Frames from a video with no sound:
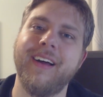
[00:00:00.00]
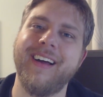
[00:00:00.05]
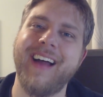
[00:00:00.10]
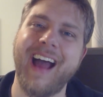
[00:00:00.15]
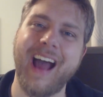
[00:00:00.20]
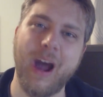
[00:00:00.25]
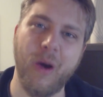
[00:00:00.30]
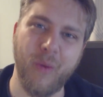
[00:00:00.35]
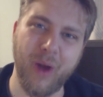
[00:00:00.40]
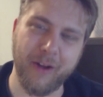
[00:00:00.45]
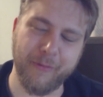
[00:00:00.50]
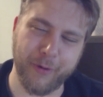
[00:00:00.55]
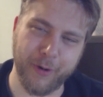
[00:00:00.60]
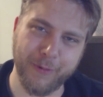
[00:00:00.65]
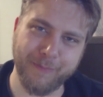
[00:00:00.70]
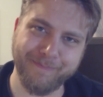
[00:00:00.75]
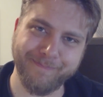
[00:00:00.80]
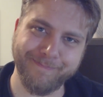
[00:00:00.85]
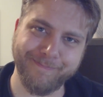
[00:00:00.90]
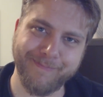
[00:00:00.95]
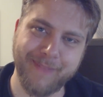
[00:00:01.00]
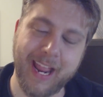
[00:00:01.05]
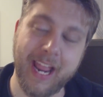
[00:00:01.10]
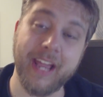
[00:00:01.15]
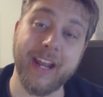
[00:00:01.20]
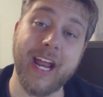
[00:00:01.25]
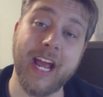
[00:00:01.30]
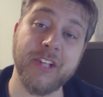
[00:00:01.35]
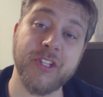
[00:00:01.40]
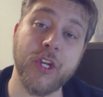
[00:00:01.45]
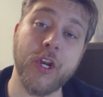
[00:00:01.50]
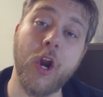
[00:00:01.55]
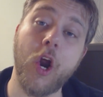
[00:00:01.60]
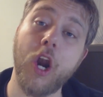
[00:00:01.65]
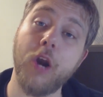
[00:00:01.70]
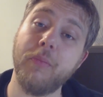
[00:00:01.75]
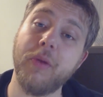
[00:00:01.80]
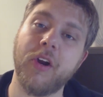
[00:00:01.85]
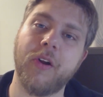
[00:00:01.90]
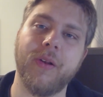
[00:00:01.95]
However, it has an
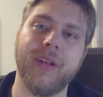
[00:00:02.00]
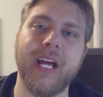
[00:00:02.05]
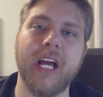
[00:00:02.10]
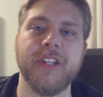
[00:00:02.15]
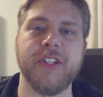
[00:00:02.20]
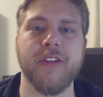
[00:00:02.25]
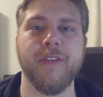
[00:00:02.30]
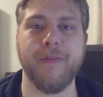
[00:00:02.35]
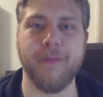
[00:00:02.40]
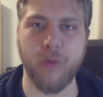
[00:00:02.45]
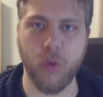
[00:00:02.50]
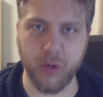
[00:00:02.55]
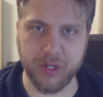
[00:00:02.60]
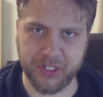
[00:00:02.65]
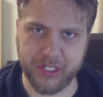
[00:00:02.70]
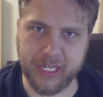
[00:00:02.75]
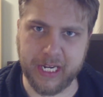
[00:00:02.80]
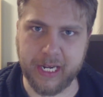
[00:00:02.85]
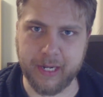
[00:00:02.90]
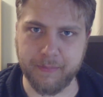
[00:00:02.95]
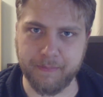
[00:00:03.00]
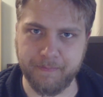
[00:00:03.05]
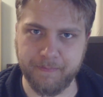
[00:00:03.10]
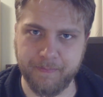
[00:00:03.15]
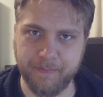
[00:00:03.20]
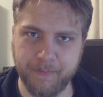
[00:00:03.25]
armor class of 14.